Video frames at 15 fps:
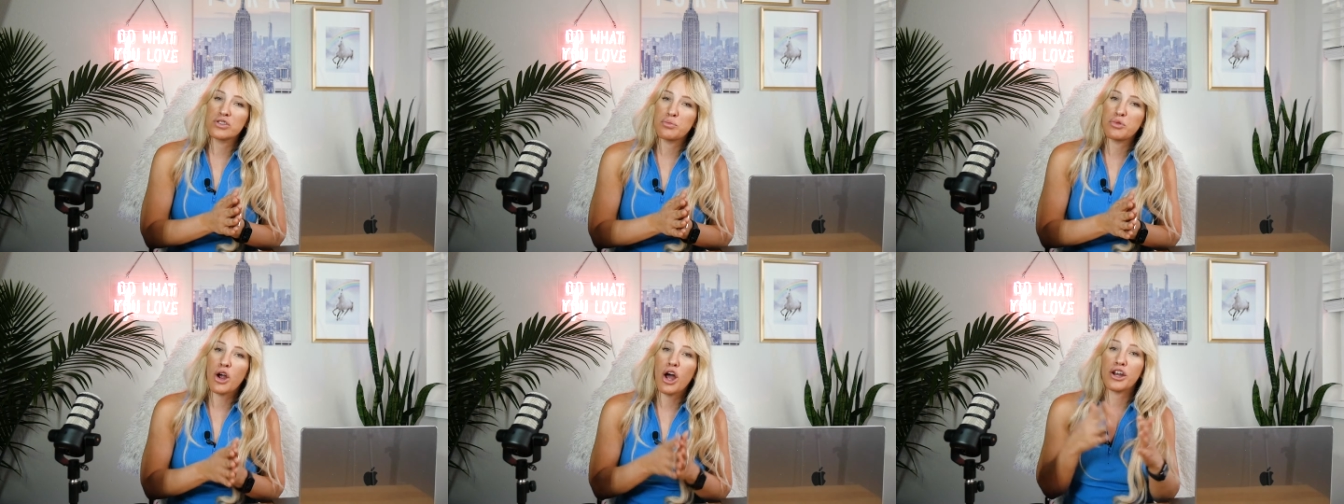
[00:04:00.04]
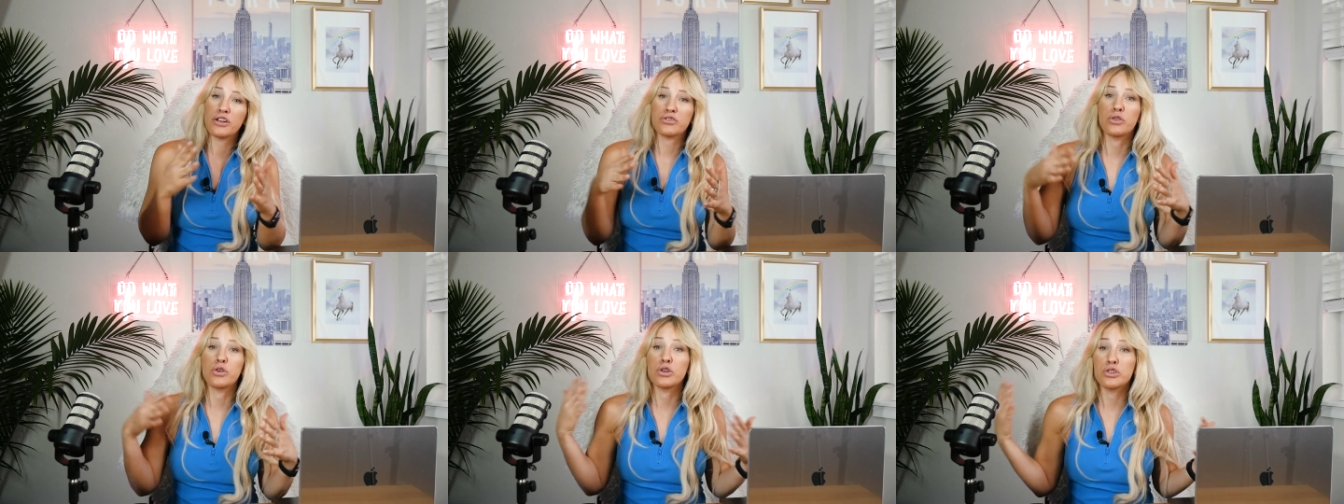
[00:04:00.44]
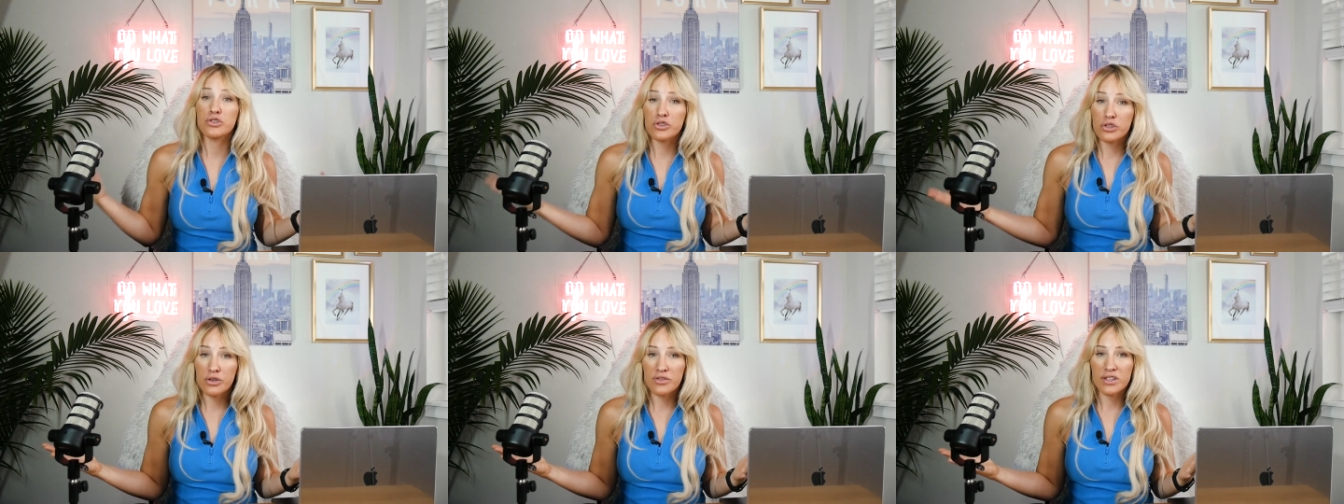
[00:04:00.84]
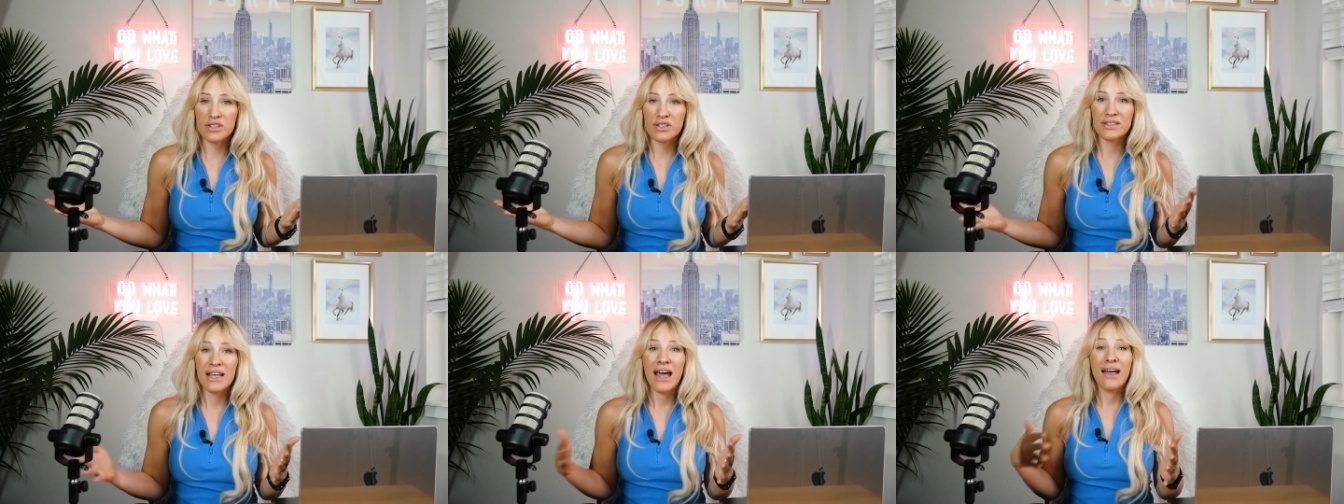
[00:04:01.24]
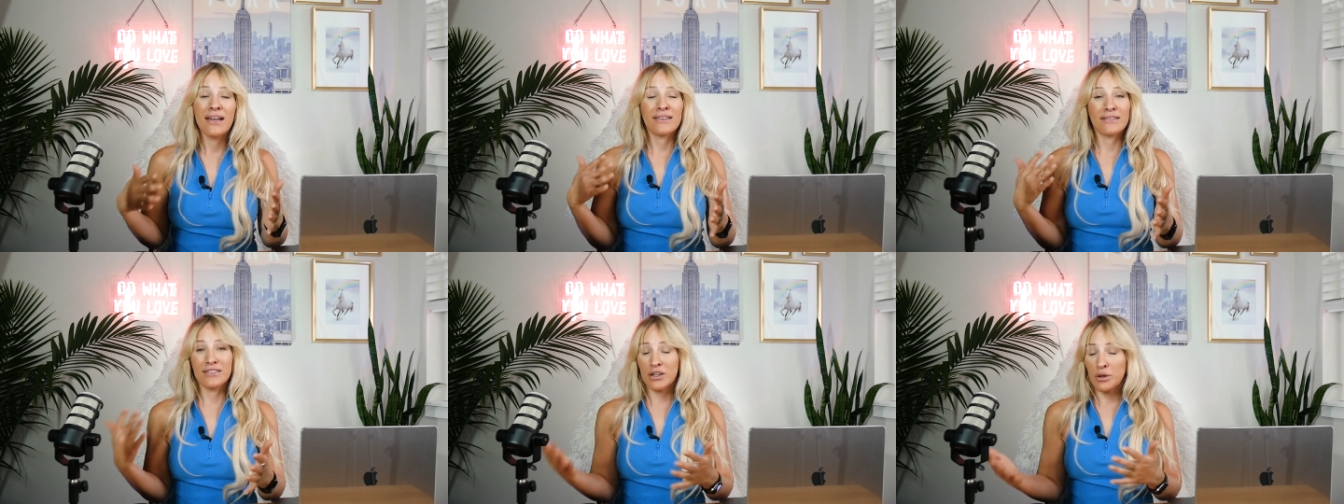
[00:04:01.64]
product or service
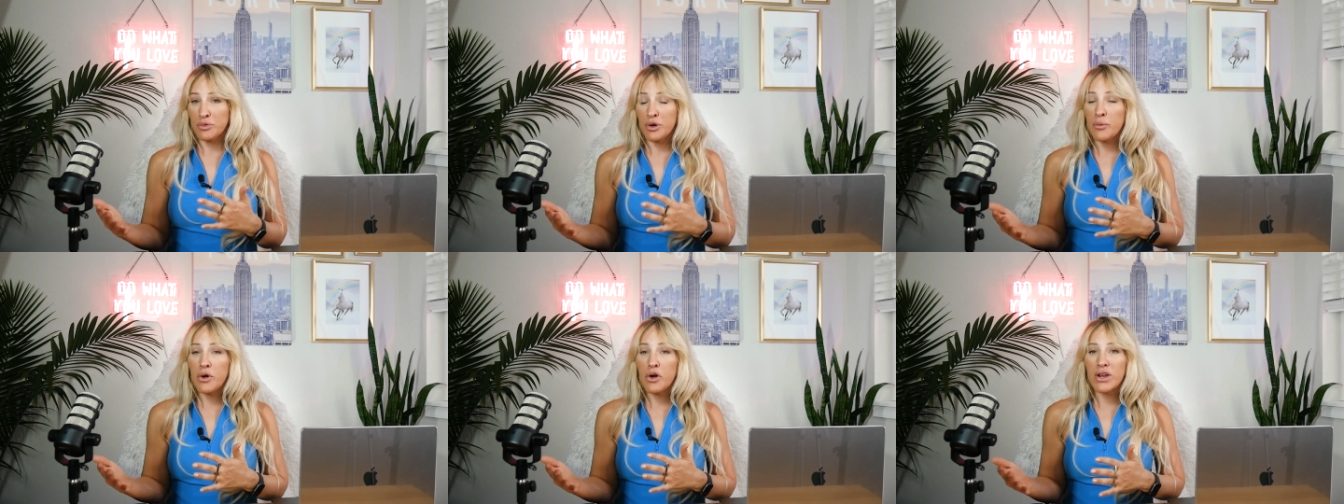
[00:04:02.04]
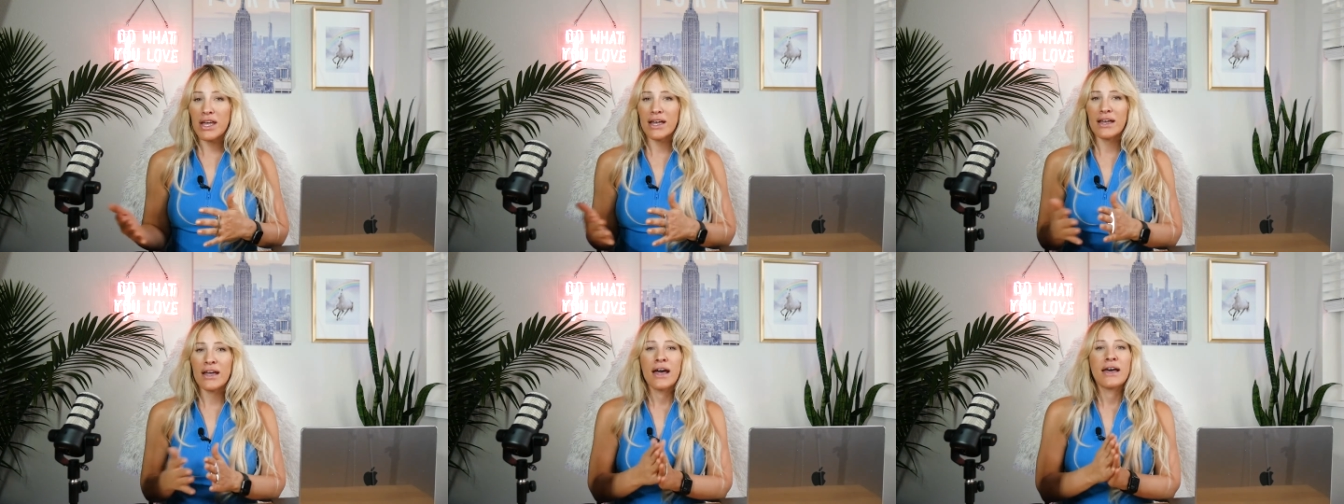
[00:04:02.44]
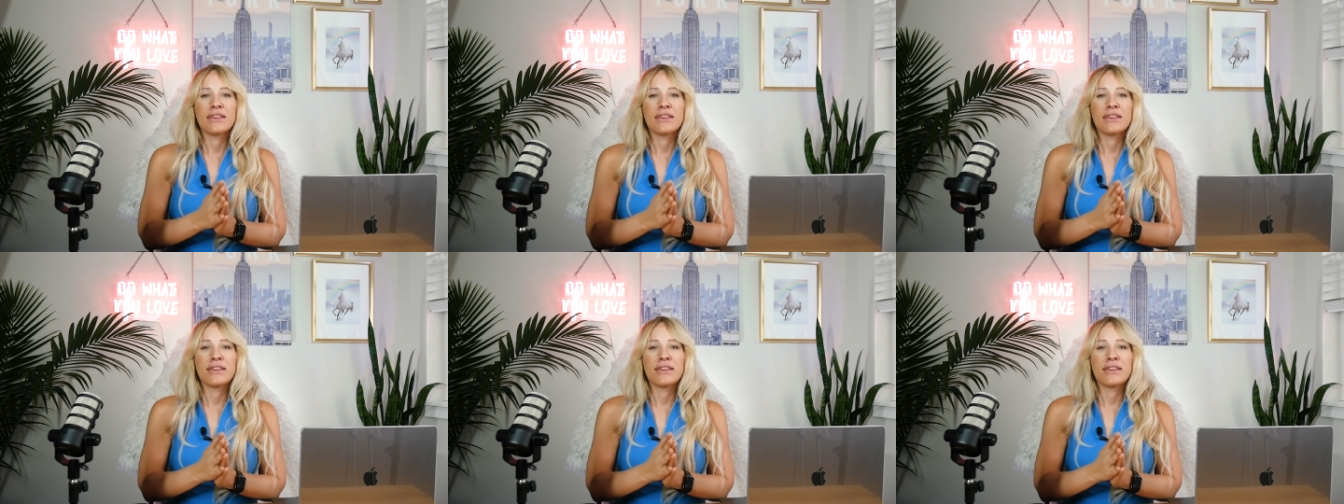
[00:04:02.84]
that they're promoting.